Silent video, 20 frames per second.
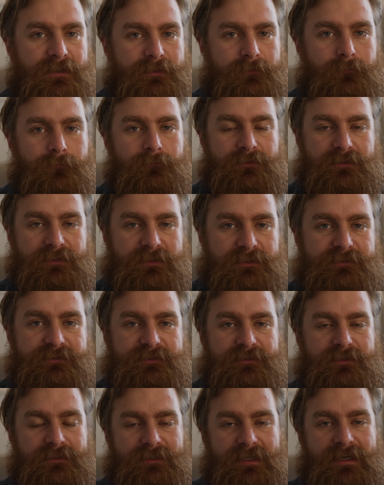killed
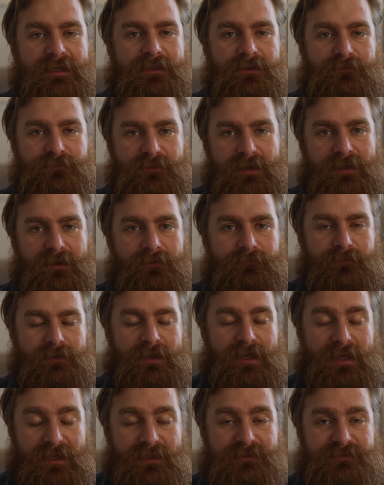is the lack of
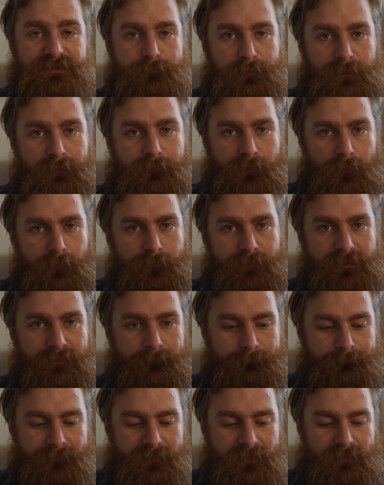air superiority.
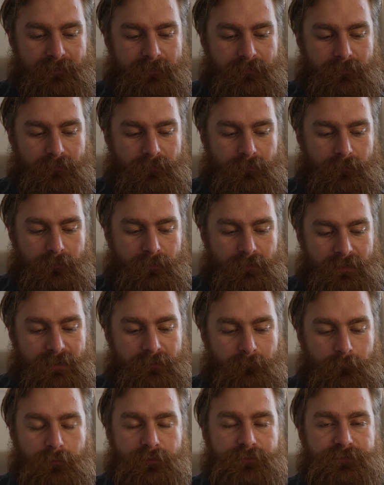
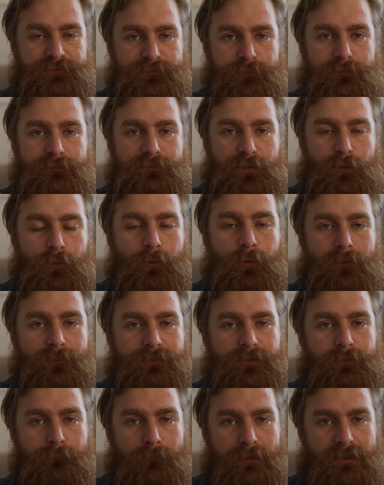It was sort of
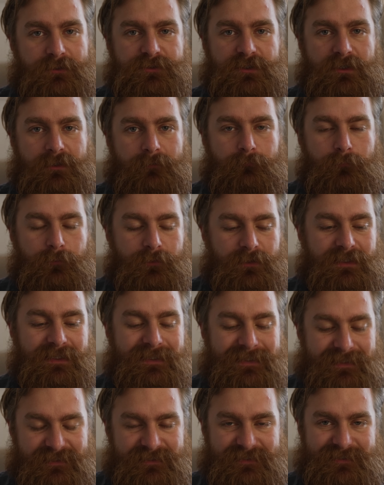thought that Russia would
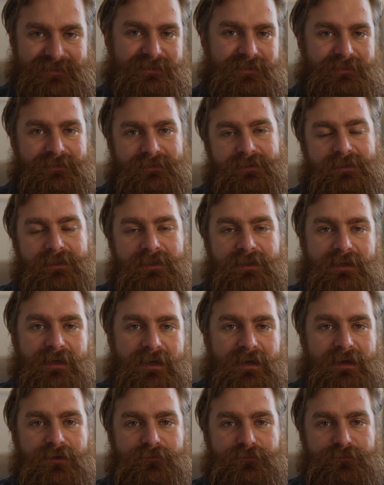instantly
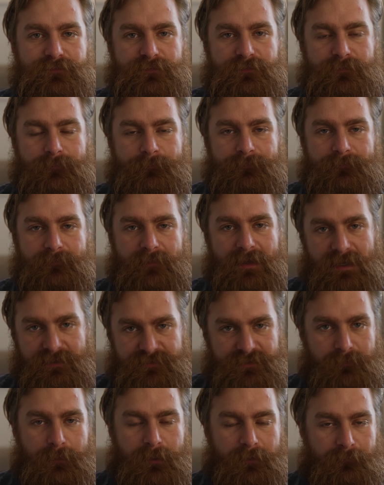have air
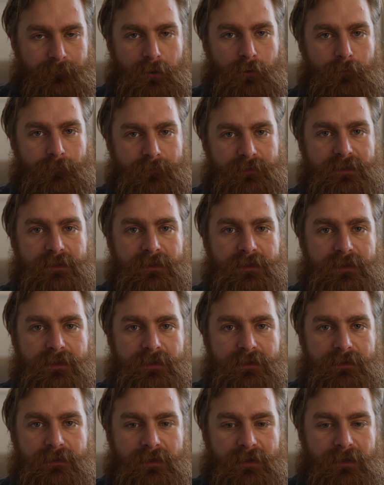superiority
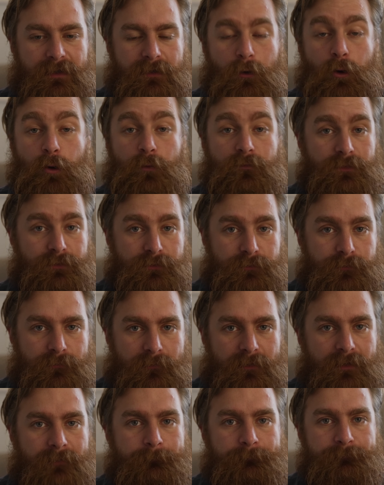over
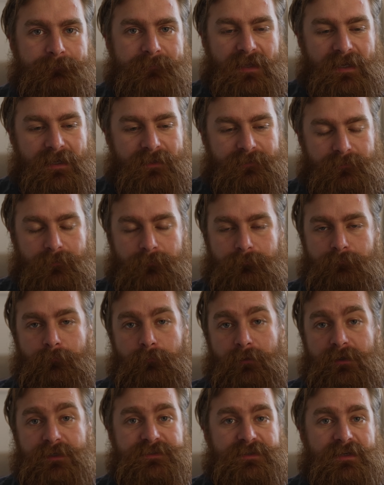Ukraine. And the
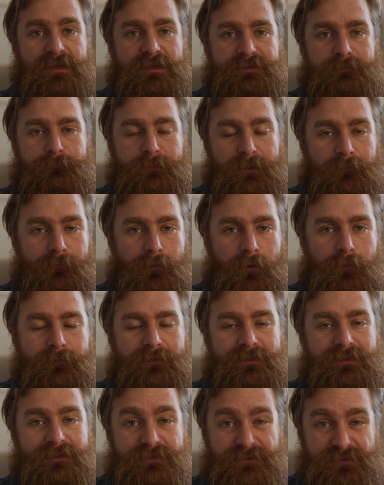reason air
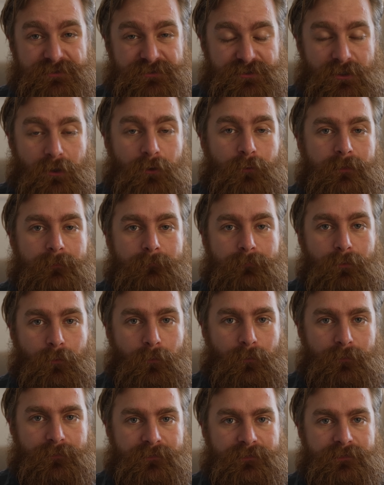superiority is so
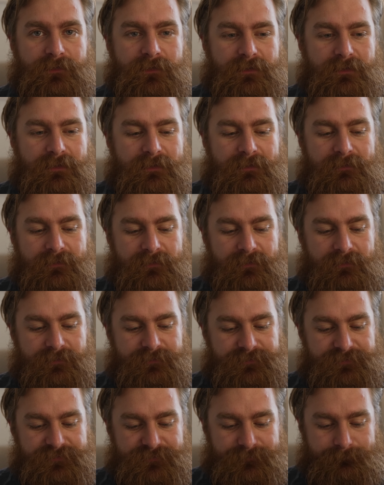important
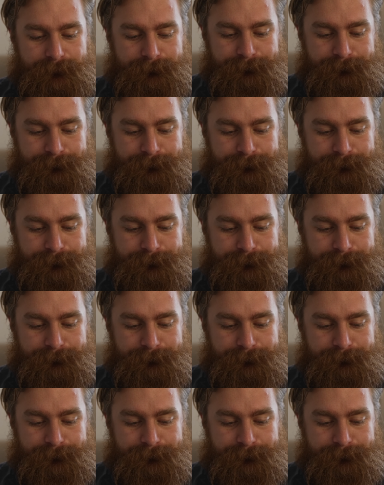is,